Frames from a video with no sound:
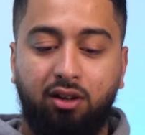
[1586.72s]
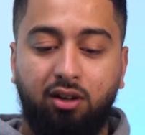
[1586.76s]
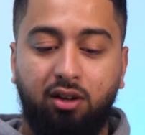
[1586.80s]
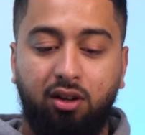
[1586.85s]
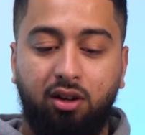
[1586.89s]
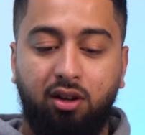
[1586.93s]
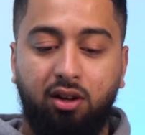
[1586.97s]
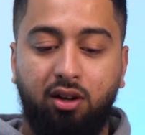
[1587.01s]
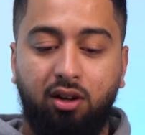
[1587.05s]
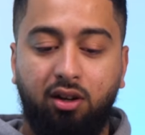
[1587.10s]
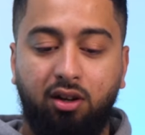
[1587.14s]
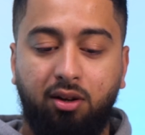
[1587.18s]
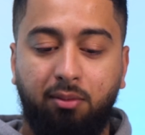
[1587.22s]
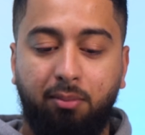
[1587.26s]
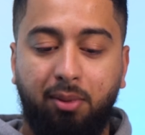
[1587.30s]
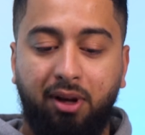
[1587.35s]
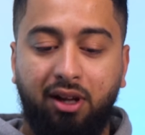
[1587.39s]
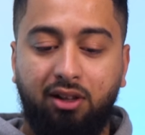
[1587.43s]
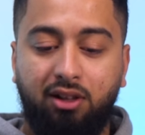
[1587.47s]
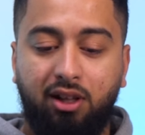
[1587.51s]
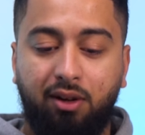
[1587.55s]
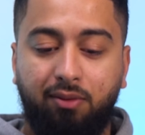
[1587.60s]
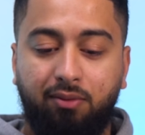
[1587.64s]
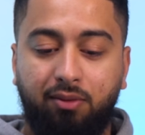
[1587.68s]
and, and, and a
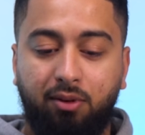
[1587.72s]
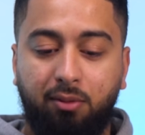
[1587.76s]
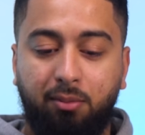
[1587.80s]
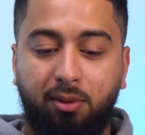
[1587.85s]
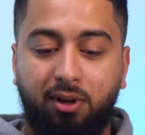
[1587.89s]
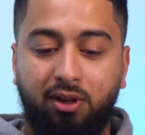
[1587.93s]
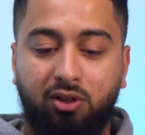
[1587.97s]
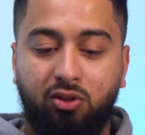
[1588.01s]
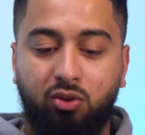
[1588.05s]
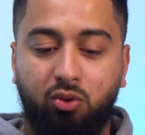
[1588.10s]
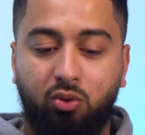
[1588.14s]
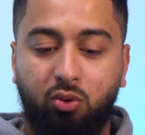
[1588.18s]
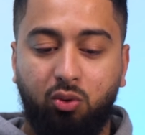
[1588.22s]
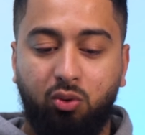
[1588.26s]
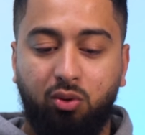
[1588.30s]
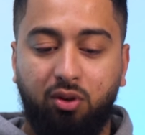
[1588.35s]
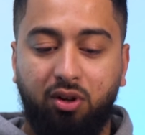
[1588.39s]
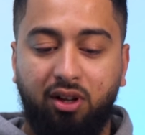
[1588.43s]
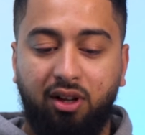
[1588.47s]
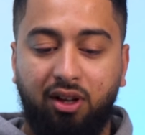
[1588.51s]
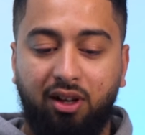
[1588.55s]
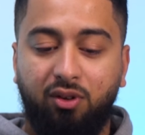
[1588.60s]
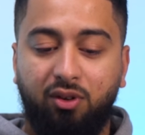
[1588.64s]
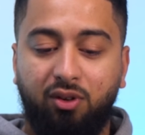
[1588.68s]
better, definitely better
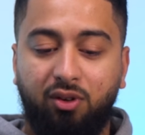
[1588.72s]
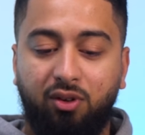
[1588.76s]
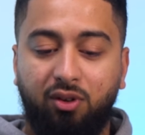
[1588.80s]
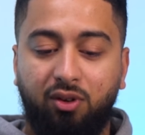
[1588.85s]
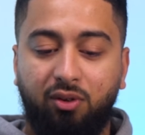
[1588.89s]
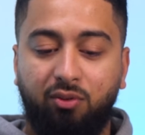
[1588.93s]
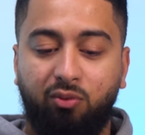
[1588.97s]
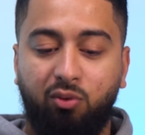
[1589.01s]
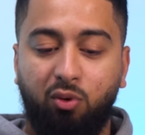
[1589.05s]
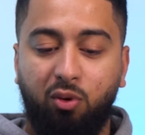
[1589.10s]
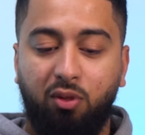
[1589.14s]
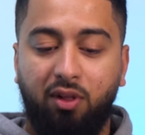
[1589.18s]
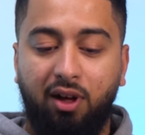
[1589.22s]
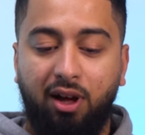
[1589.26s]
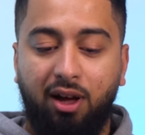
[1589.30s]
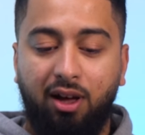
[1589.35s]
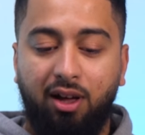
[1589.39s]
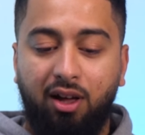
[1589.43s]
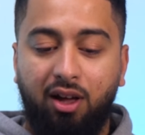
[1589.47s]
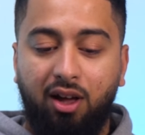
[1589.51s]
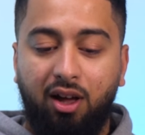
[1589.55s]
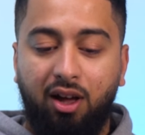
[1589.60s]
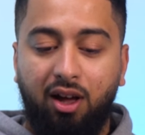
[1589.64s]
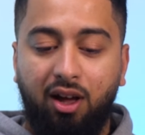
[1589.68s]
story for that.
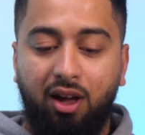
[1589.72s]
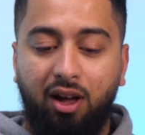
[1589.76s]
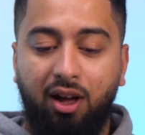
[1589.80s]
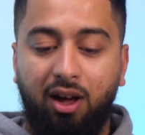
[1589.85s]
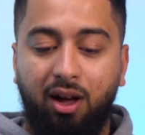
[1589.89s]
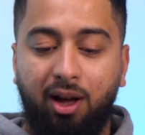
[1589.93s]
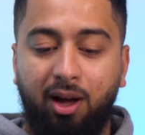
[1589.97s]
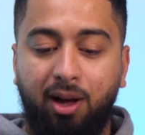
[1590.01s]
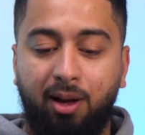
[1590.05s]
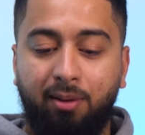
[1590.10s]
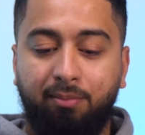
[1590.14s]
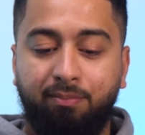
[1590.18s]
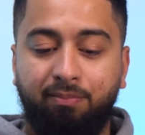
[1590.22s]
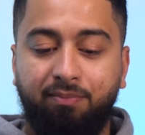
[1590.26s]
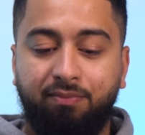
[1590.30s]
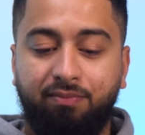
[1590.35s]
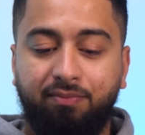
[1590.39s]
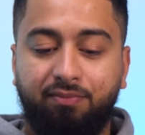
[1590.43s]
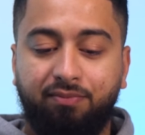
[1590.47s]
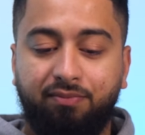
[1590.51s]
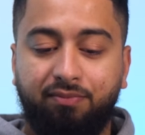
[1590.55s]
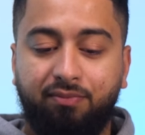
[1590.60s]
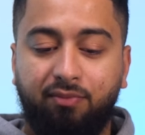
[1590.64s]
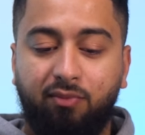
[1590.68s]
Um,
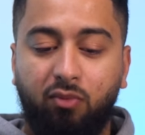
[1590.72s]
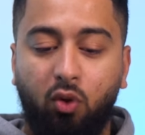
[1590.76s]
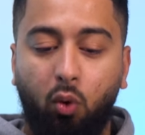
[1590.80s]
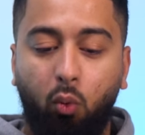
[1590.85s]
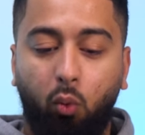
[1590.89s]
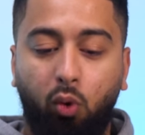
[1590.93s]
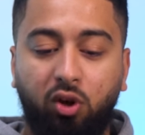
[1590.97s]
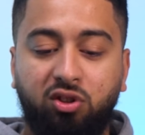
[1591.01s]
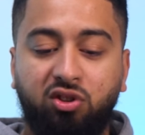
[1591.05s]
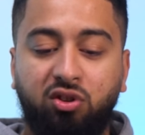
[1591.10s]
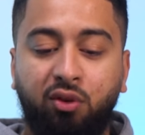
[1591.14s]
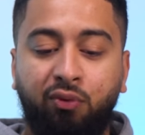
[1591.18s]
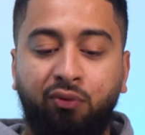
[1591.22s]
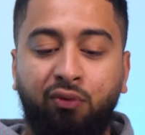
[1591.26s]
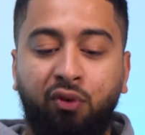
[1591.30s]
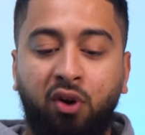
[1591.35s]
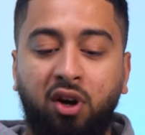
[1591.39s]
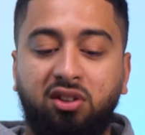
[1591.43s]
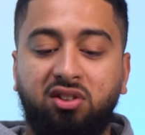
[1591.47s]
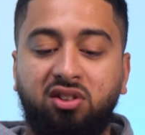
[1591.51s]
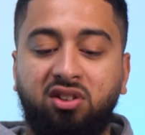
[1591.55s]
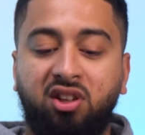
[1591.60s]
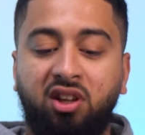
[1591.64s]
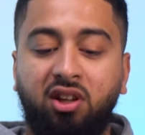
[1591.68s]
what's the
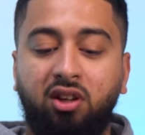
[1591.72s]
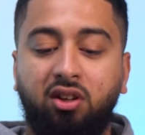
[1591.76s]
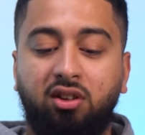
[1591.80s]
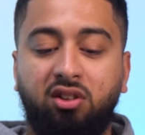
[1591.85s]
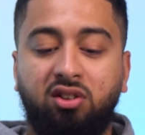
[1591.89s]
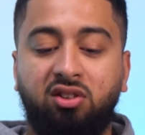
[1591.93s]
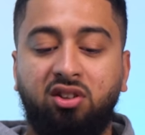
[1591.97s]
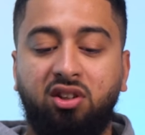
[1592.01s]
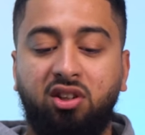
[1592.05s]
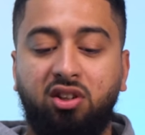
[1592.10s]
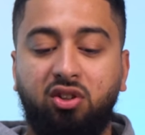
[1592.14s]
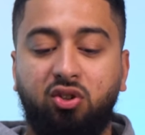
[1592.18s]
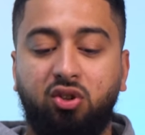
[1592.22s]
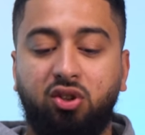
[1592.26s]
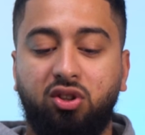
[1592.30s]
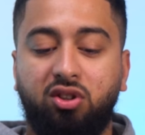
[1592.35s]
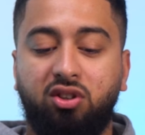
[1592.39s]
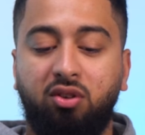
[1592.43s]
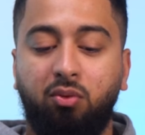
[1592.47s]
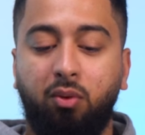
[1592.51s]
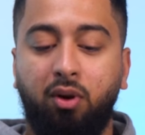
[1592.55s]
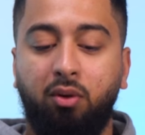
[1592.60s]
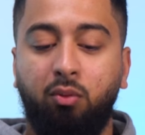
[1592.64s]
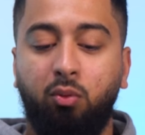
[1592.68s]
first thing? This is an
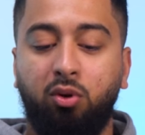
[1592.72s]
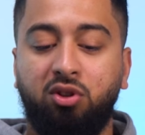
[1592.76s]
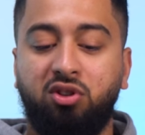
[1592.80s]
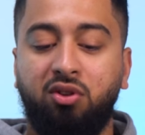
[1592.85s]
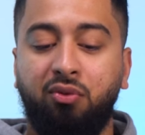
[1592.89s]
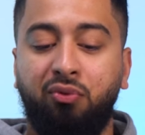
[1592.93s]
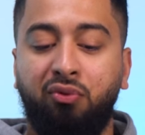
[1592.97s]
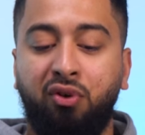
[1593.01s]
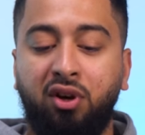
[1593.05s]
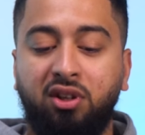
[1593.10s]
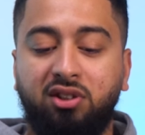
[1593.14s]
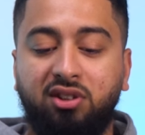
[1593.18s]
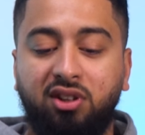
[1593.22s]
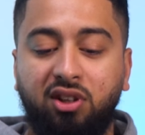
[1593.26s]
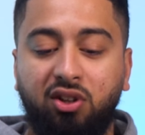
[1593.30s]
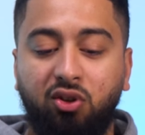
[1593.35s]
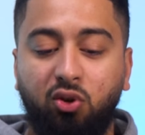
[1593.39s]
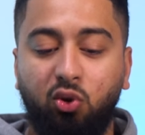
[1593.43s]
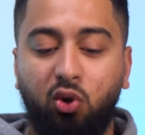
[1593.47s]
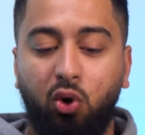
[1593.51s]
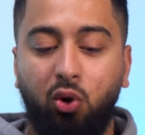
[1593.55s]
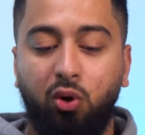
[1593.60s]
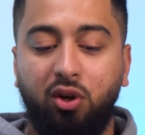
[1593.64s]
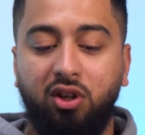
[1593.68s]
interesting one. What's the first thing you
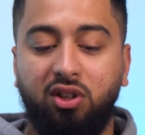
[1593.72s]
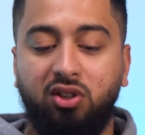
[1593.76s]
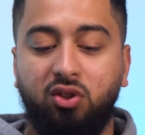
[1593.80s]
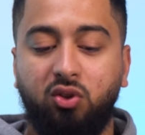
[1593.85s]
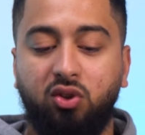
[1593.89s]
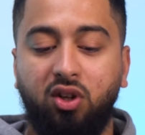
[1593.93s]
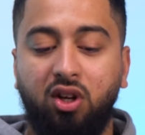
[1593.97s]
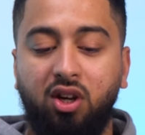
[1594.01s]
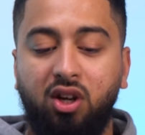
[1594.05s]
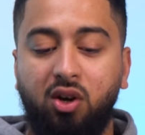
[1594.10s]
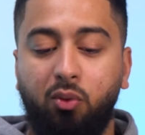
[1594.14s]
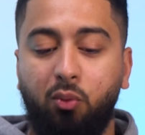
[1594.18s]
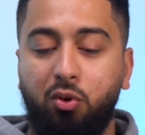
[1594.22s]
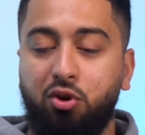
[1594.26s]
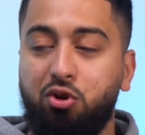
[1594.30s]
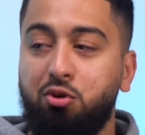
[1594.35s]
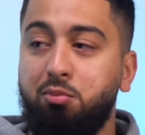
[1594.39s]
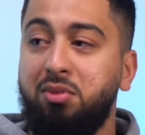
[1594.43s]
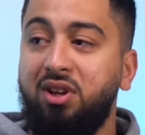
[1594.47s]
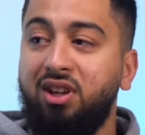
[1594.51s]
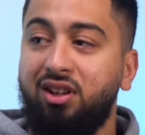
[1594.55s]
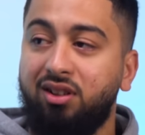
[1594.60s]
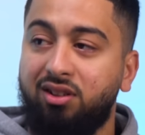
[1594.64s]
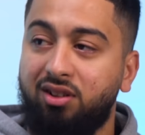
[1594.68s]
notice when you
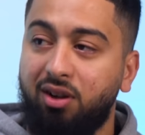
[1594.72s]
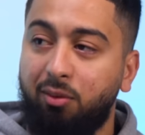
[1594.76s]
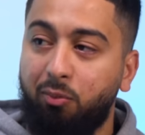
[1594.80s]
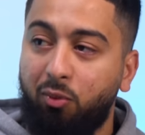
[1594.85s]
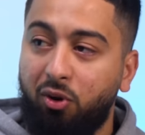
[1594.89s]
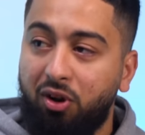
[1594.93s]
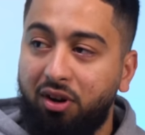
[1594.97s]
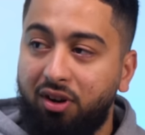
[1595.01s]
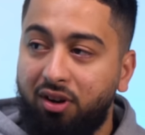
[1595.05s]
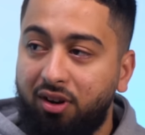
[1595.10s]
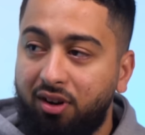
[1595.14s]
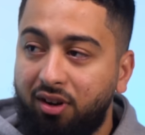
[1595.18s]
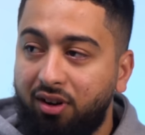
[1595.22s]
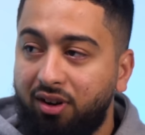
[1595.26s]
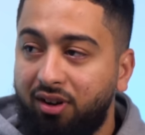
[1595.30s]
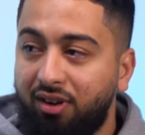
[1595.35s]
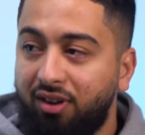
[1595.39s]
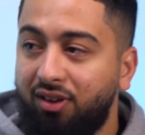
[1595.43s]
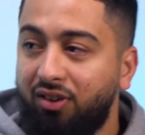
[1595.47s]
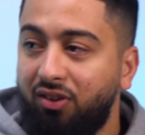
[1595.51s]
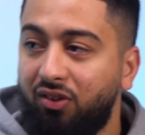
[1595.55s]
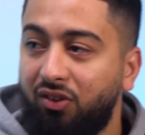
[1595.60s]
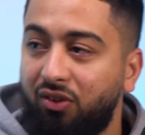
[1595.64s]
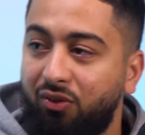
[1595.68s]
meet someone
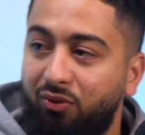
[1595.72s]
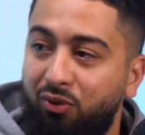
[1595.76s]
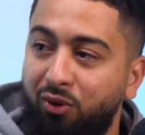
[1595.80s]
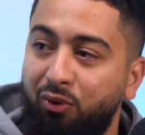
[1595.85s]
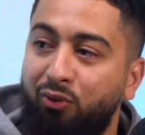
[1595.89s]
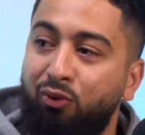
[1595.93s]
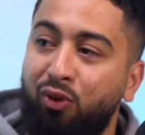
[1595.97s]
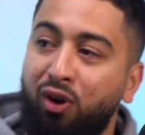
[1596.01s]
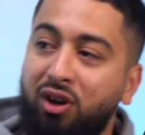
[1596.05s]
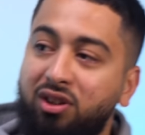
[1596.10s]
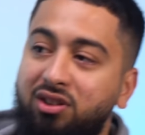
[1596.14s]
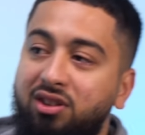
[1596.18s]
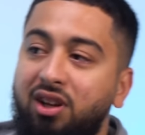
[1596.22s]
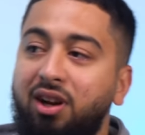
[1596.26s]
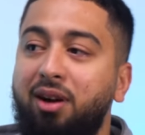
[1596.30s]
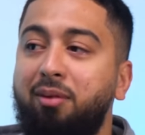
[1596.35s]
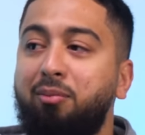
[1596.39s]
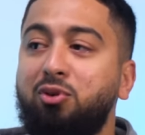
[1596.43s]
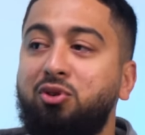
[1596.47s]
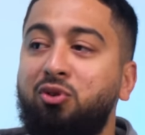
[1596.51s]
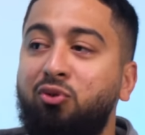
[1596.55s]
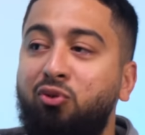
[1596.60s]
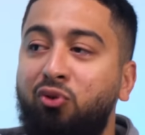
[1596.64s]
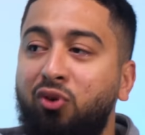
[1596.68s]
for the first time?
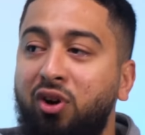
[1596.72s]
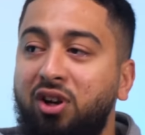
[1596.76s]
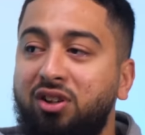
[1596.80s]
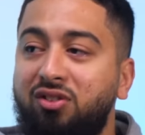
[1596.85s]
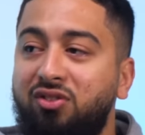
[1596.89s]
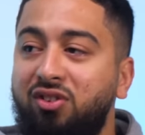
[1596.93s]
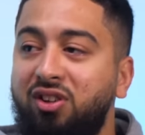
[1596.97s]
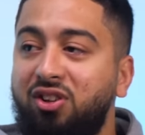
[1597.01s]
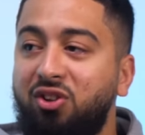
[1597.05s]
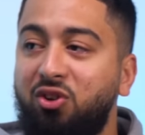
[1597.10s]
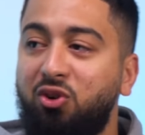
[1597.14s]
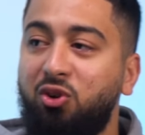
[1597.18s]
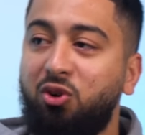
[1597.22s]
What's the first thing you